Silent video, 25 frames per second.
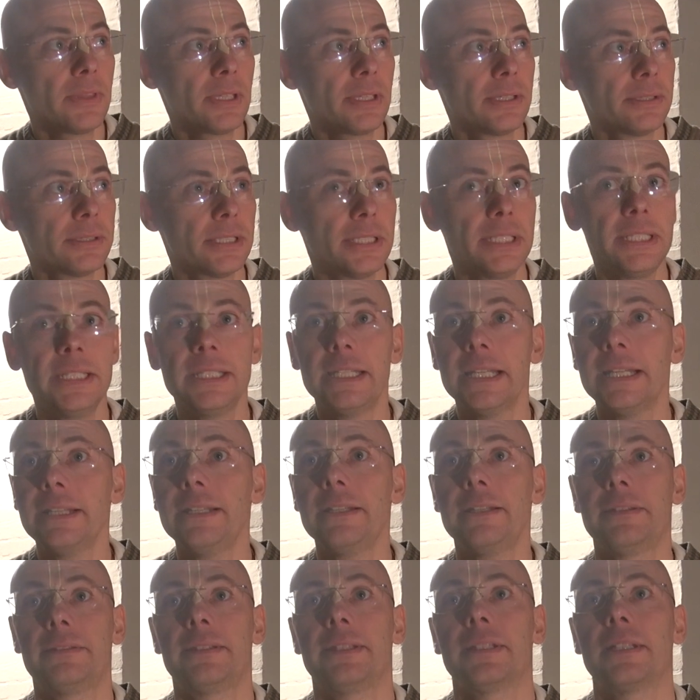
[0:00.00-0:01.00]
they eat
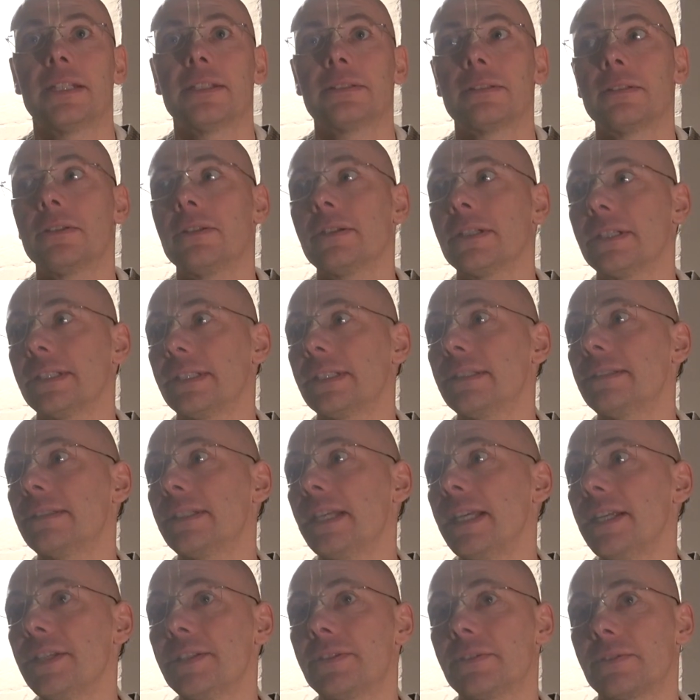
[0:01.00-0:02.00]
anything as long as it
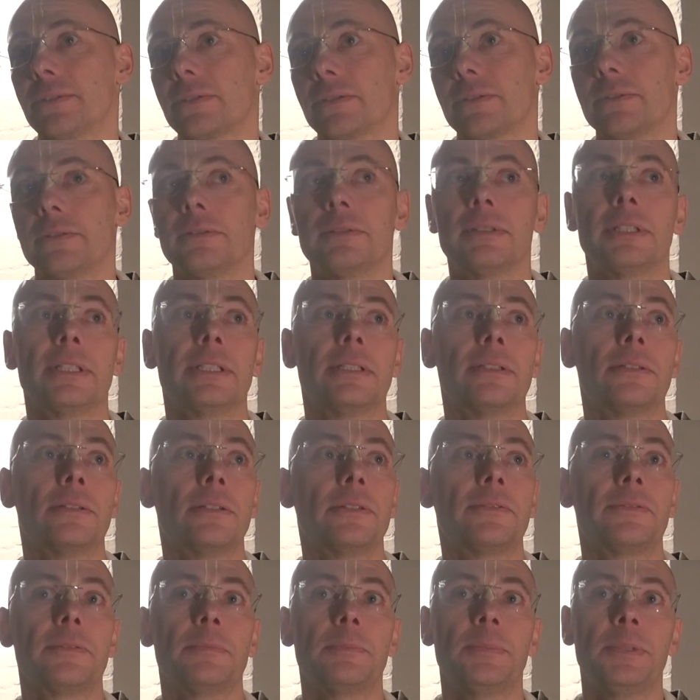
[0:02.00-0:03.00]
tastes good. And
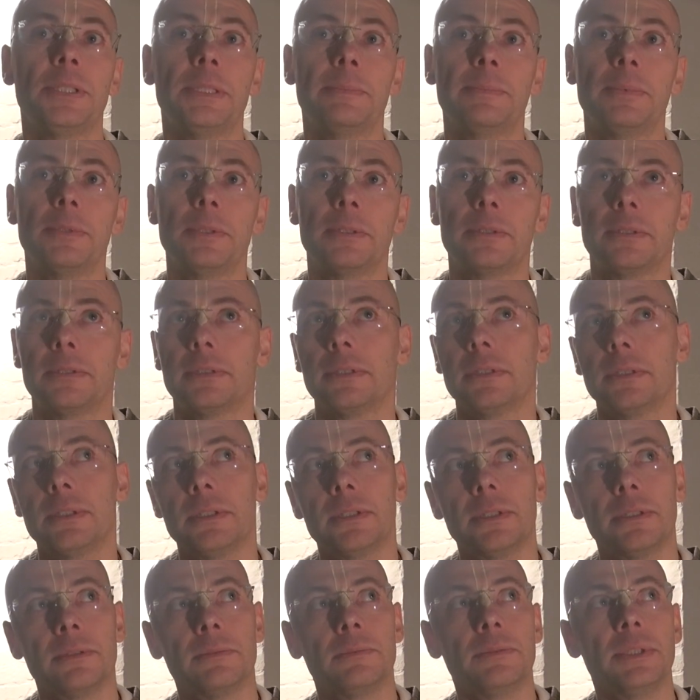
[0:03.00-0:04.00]
often people
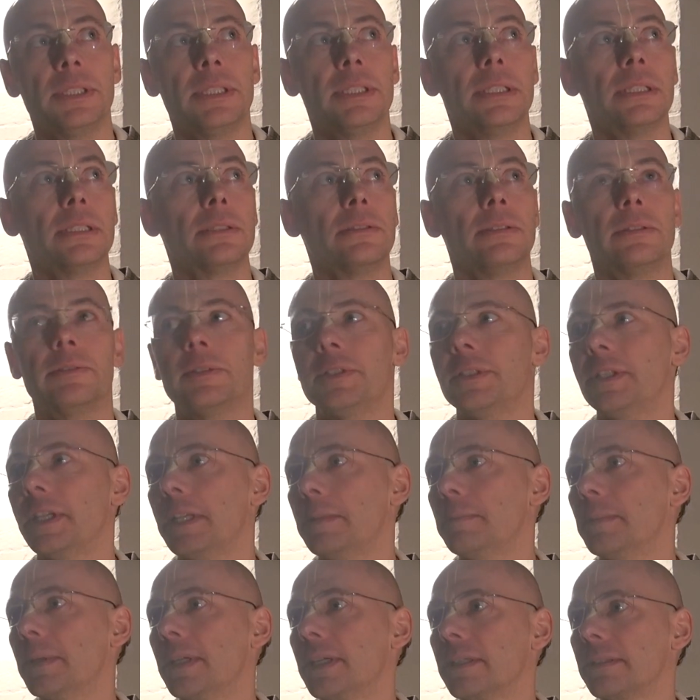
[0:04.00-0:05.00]
we hear here in
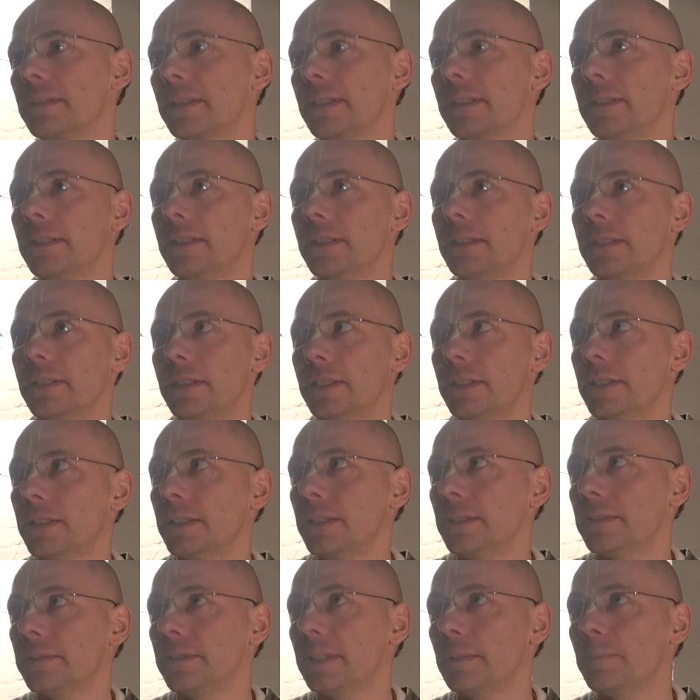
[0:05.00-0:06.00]
Denmark, they
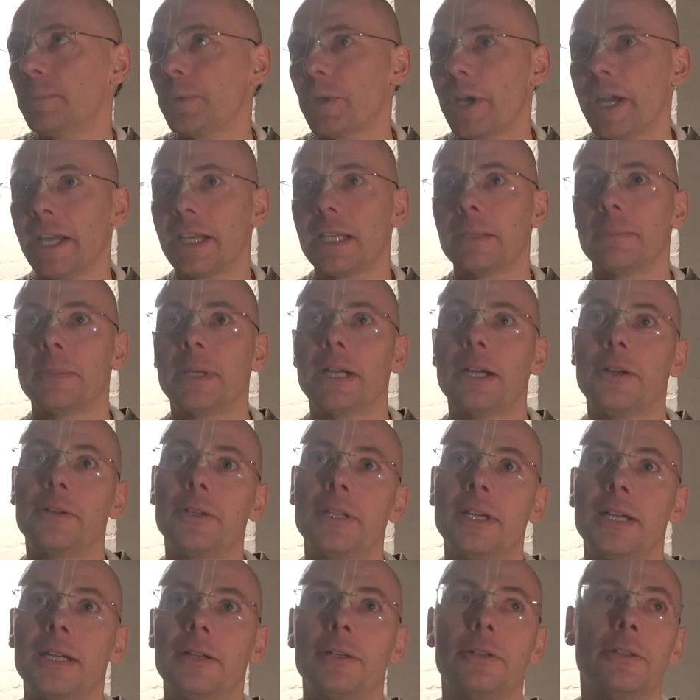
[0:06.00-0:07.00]
brag about
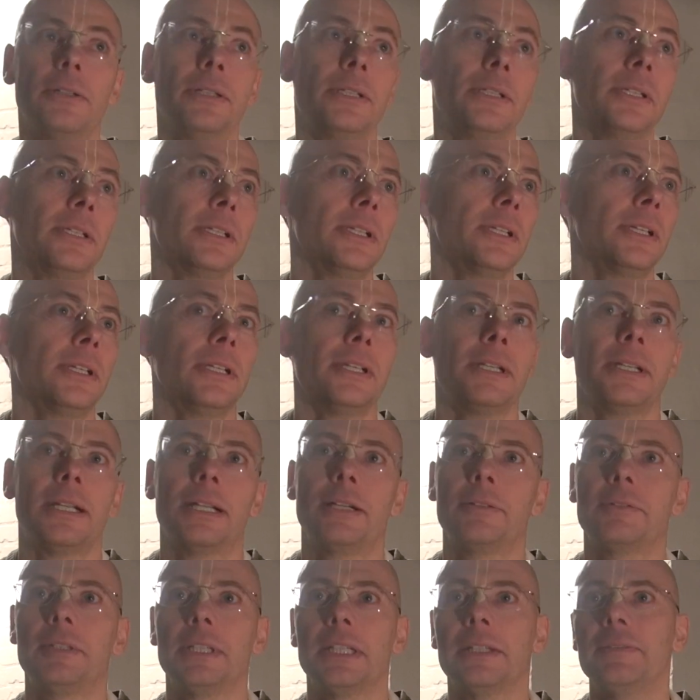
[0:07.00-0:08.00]

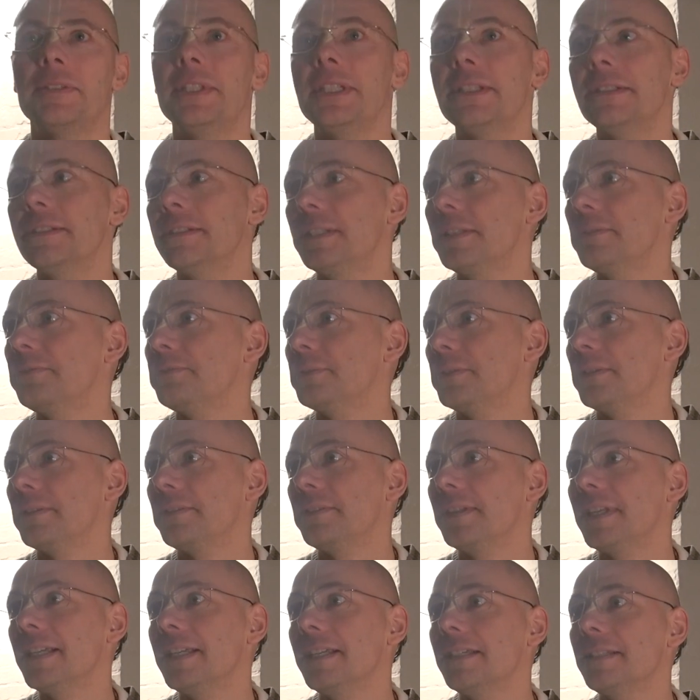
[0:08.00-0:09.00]
how they have eaten different
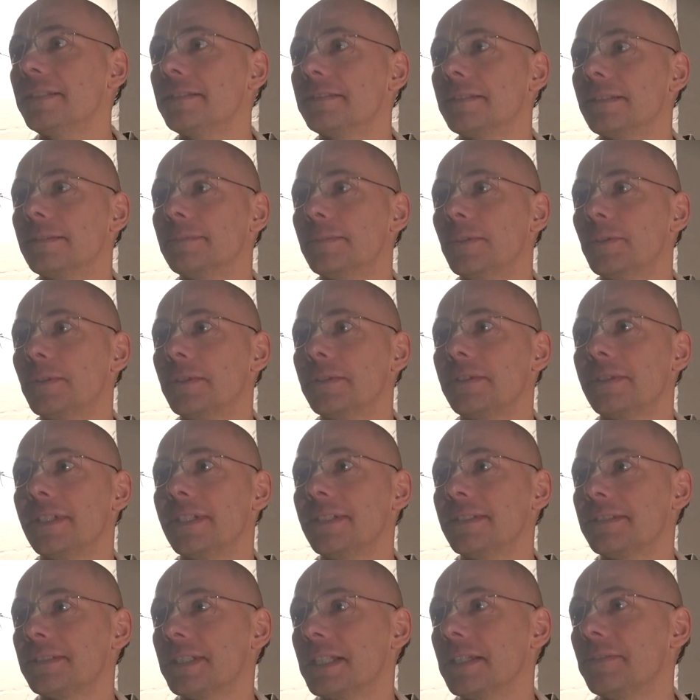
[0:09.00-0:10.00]
things. The more
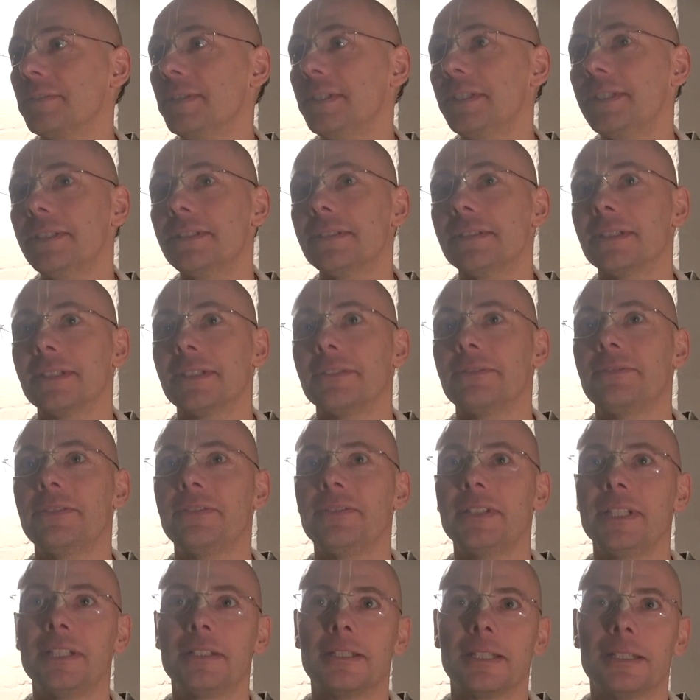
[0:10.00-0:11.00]
things they have eaten, they
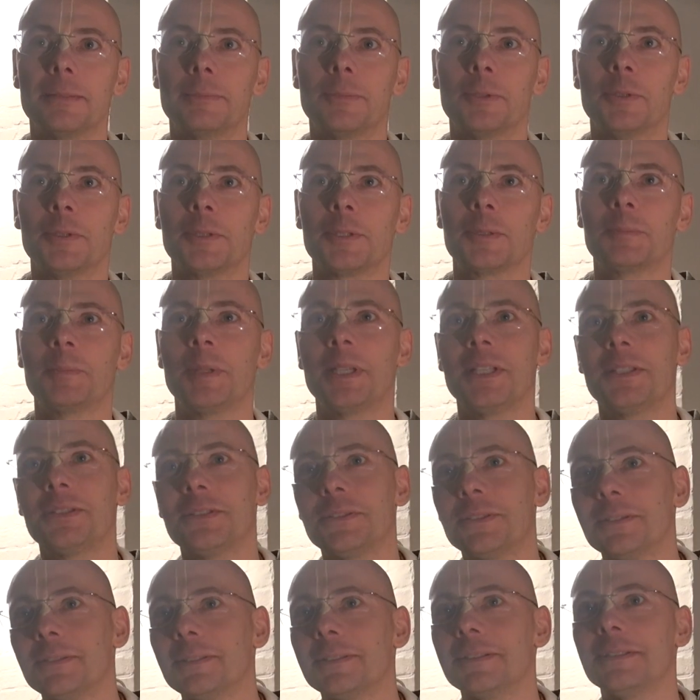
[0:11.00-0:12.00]
feel they're more
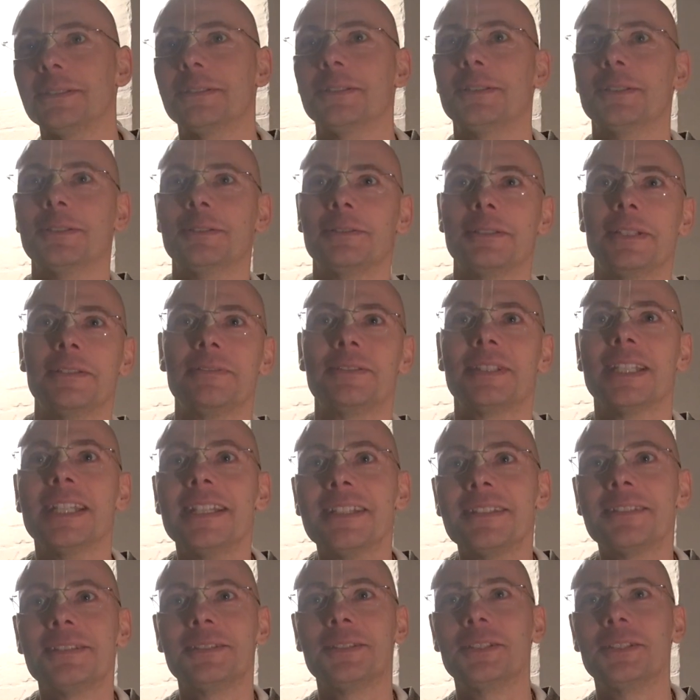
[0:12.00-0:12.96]
special. They've tasted